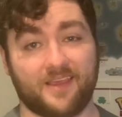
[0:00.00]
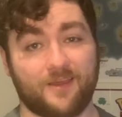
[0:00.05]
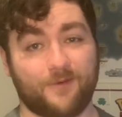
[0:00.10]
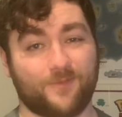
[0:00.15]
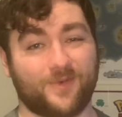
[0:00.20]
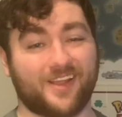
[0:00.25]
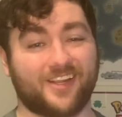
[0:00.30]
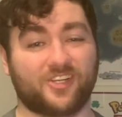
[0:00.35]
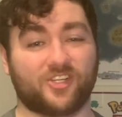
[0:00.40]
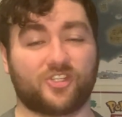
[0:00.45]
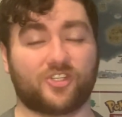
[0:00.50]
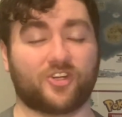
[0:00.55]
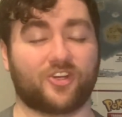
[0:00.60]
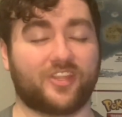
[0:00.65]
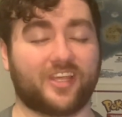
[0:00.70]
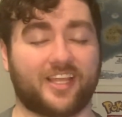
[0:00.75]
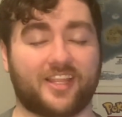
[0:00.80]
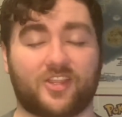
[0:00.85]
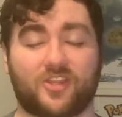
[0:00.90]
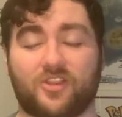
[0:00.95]
Making sure
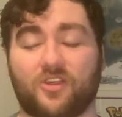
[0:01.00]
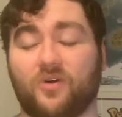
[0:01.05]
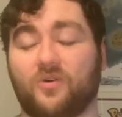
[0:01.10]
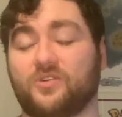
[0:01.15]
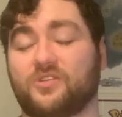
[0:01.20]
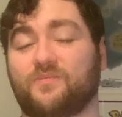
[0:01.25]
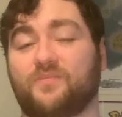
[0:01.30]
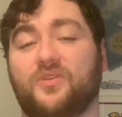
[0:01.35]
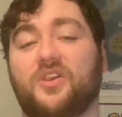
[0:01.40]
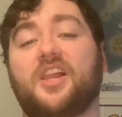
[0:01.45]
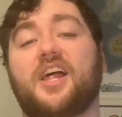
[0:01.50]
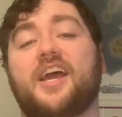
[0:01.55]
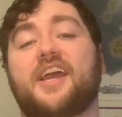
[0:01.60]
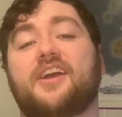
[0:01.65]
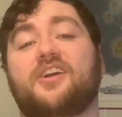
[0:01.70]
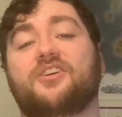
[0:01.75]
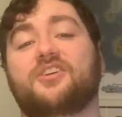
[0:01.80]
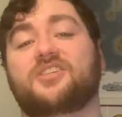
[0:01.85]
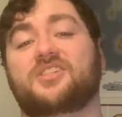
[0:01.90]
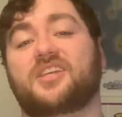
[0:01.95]
that those
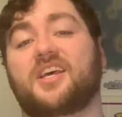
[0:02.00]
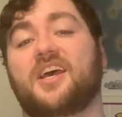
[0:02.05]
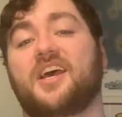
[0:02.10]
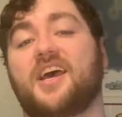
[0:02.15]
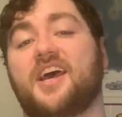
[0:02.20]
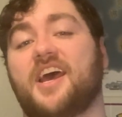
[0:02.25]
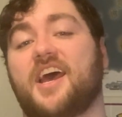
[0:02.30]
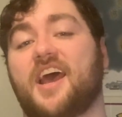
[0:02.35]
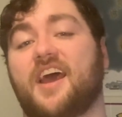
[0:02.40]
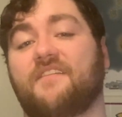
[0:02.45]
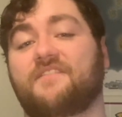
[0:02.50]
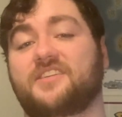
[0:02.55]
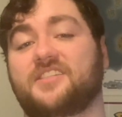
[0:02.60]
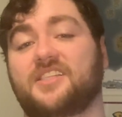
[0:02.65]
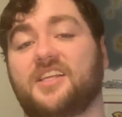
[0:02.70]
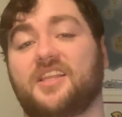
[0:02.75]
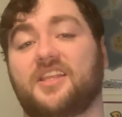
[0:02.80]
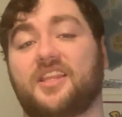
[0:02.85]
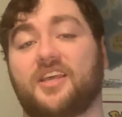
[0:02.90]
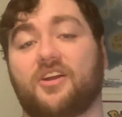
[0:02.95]
players have to
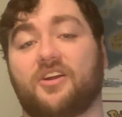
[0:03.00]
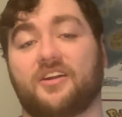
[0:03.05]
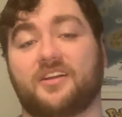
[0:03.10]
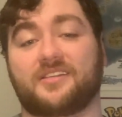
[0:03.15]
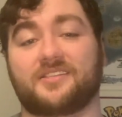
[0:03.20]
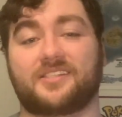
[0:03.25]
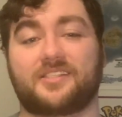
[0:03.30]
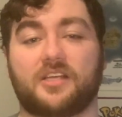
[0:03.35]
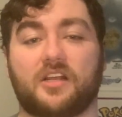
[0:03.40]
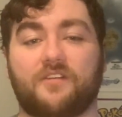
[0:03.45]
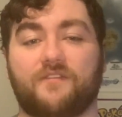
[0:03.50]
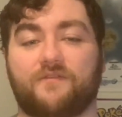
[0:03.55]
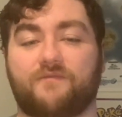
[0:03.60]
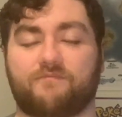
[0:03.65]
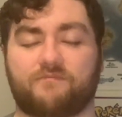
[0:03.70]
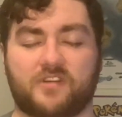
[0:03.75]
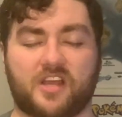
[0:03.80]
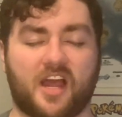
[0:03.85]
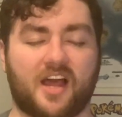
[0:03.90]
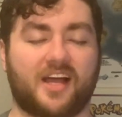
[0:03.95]
sit there and instead
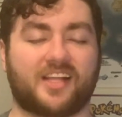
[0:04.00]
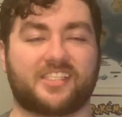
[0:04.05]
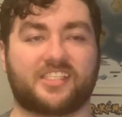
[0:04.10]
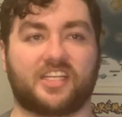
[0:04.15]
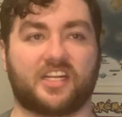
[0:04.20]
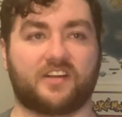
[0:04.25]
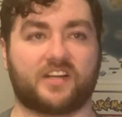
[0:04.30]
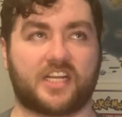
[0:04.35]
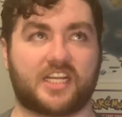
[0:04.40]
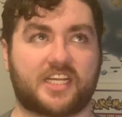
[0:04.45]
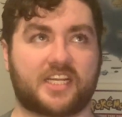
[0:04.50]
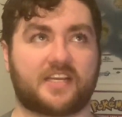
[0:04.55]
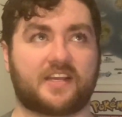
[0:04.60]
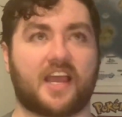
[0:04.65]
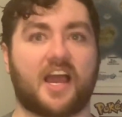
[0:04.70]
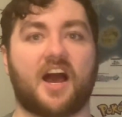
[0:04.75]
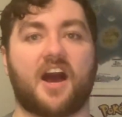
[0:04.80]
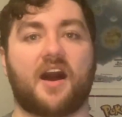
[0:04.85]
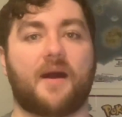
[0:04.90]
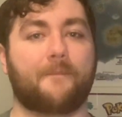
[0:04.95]
of constant
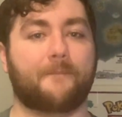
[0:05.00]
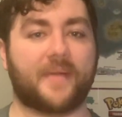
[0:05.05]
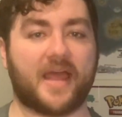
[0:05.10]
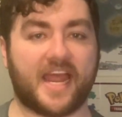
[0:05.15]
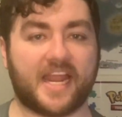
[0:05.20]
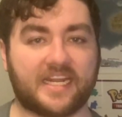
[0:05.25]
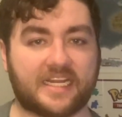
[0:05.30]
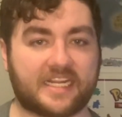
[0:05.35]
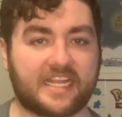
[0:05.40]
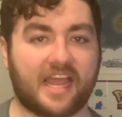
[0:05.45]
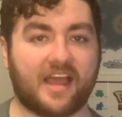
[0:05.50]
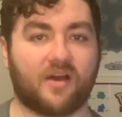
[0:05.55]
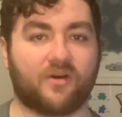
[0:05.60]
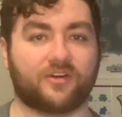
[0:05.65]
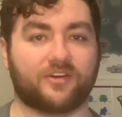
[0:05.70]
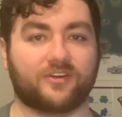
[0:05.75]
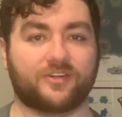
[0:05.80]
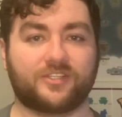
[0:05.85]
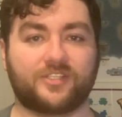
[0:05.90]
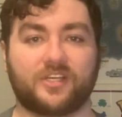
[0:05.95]
combat
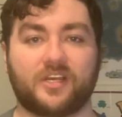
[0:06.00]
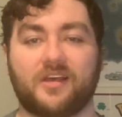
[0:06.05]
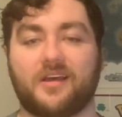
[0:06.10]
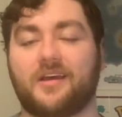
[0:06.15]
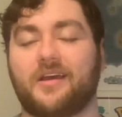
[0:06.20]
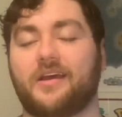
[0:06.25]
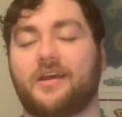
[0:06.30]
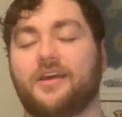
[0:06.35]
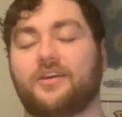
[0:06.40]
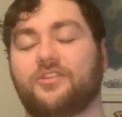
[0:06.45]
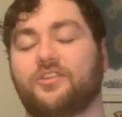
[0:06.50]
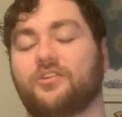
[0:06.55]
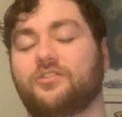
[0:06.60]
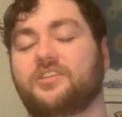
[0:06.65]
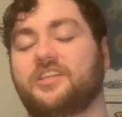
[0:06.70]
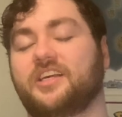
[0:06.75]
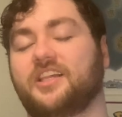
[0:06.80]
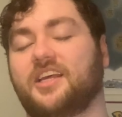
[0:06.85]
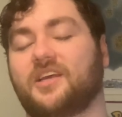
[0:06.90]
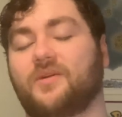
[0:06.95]
encounters, they're
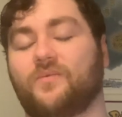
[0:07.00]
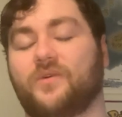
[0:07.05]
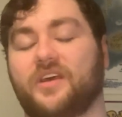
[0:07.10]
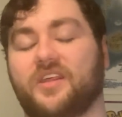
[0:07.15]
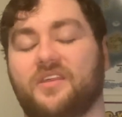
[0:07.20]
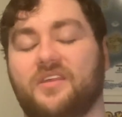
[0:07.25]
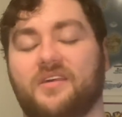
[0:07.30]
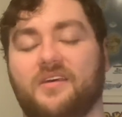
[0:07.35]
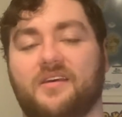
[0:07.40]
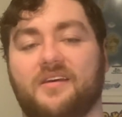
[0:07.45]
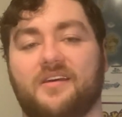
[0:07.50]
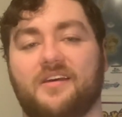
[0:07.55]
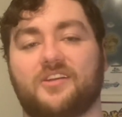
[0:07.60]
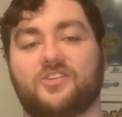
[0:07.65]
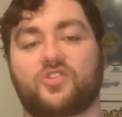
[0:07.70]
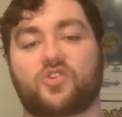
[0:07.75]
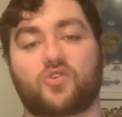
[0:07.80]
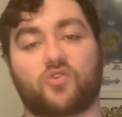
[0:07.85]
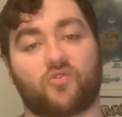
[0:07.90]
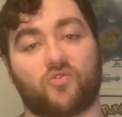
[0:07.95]
dealing with
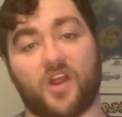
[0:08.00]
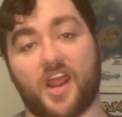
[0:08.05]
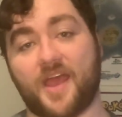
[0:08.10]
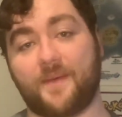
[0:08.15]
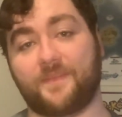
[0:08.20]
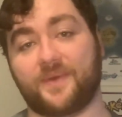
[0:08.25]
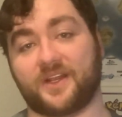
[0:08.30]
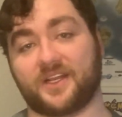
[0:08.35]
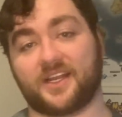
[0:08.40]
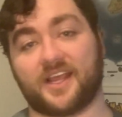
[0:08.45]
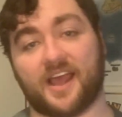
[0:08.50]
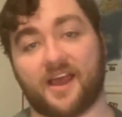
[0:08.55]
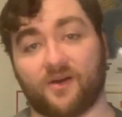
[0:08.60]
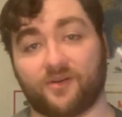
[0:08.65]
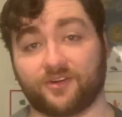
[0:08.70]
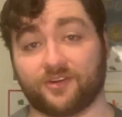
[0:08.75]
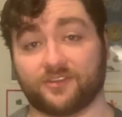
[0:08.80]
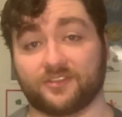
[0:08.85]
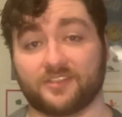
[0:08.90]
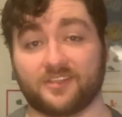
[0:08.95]
trap
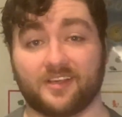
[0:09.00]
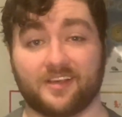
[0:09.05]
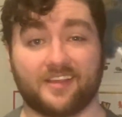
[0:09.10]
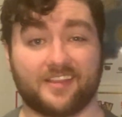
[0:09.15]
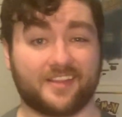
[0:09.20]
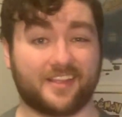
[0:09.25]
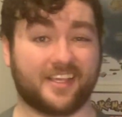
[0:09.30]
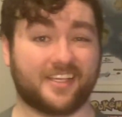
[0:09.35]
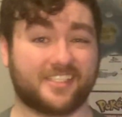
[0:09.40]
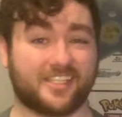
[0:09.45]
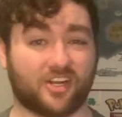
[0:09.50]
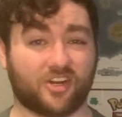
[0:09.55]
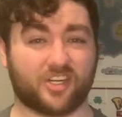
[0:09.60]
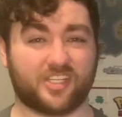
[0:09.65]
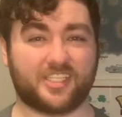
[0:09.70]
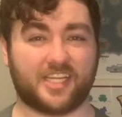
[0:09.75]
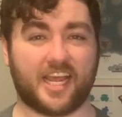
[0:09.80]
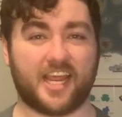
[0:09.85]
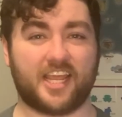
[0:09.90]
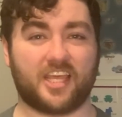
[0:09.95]
encounters. Things that are
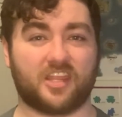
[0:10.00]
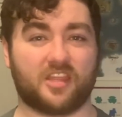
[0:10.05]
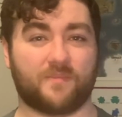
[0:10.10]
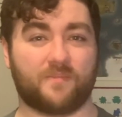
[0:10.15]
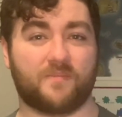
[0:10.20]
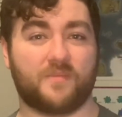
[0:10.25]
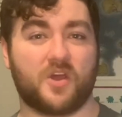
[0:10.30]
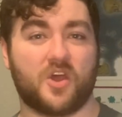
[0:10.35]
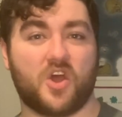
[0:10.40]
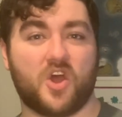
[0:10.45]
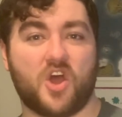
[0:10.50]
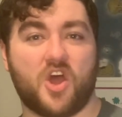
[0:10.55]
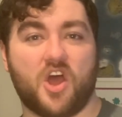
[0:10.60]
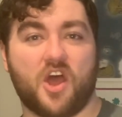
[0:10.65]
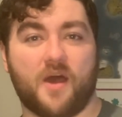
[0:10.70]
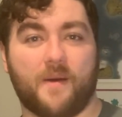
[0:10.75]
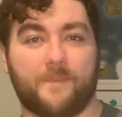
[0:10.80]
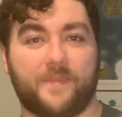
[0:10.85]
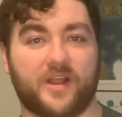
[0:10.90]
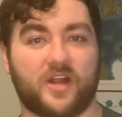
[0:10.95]
taking them
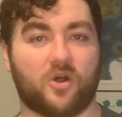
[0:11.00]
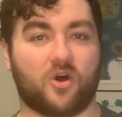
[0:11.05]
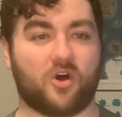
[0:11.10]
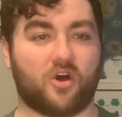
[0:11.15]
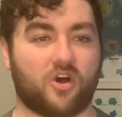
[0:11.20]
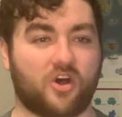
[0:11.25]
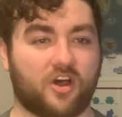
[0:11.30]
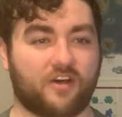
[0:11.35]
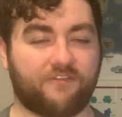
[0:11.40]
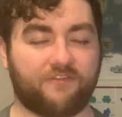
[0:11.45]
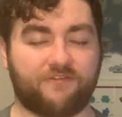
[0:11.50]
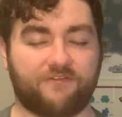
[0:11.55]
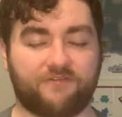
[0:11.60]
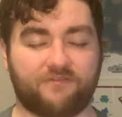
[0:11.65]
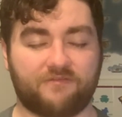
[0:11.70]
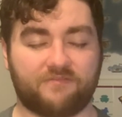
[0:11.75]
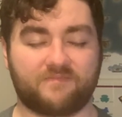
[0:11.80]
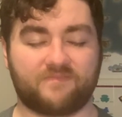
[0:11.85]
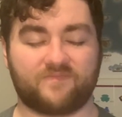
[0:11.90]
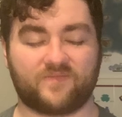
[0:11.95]
a bit
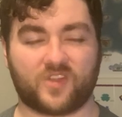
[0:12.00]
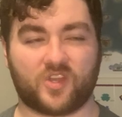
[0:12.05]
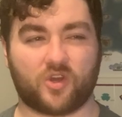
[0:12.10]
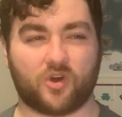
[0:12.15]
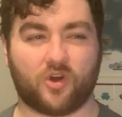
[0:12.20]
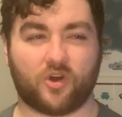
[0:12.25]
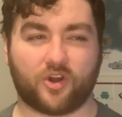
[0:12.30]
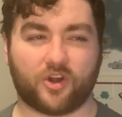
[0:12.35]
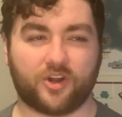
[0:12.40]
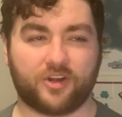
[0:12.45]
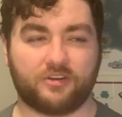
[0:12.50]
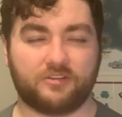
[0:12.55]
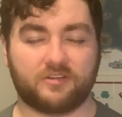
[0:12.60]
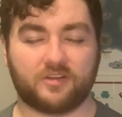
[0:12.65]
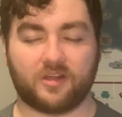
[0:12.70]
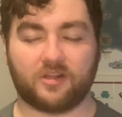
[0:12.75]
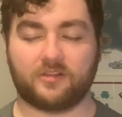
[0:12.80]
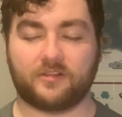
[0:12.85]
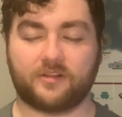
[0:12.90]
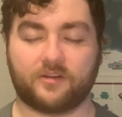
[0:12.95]
off guard
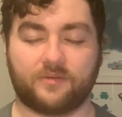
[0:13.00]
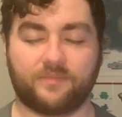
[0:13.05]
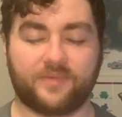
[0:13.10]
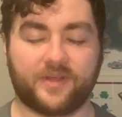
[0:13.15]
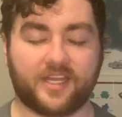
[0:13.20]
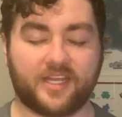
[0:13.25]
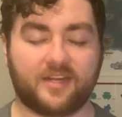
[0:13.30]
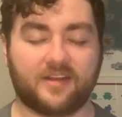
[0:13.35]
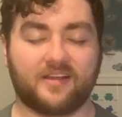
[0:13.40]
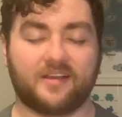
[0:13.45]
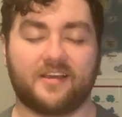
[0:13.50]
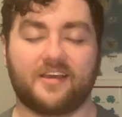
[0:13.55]
a little bit,